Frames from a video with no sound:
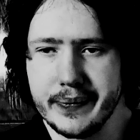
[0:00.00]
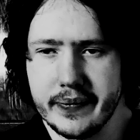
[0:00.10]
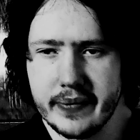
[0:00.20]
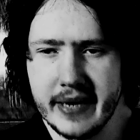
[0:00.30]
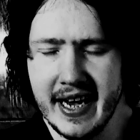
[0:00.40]

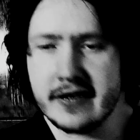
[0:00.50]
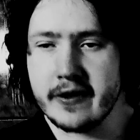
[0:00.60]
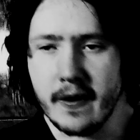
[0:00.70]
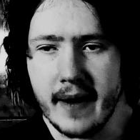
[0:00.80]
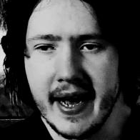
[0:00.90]
ask her
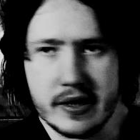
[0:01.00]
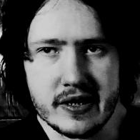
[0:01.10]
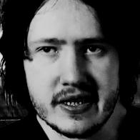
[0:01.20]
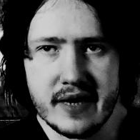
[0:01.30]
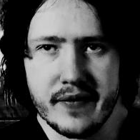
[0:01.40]
out or
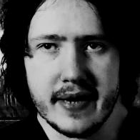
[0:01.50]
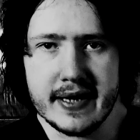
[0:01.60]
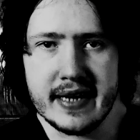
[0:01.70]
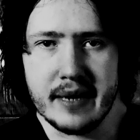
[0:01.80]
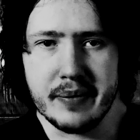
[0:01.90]
something like that,
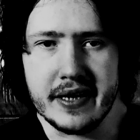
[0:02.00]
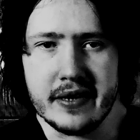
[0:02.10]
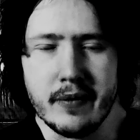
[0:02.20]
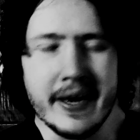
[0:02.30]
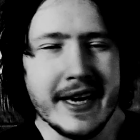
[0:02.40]
but the way
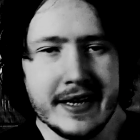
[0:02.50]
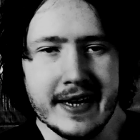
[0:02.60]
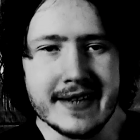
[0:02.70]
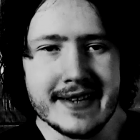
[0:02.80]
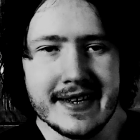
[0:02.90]
he does
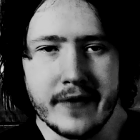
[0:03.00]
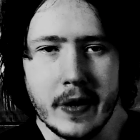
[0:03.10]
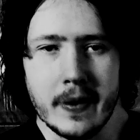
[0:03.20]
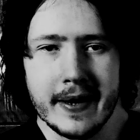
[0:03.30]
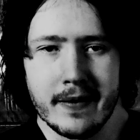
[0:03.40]
it is very
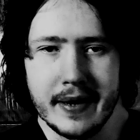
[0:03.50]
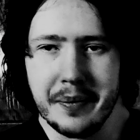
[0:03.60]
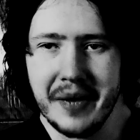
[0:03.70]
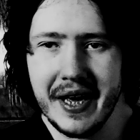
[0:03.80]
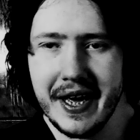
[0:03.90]
creepy.